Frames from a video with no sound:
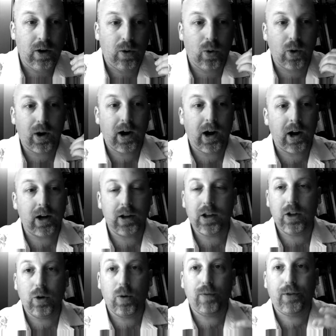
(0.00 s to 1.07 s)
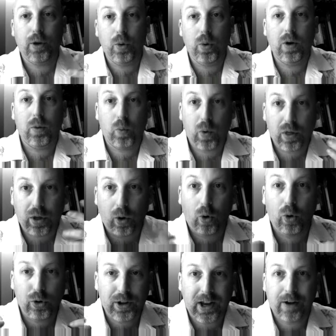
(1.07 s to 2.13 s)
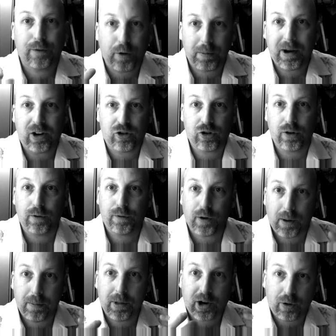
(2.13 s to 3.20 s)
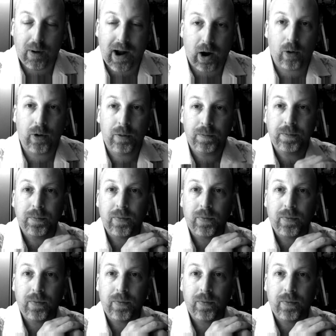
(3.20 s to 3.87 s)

or if you withhold information from the Crown,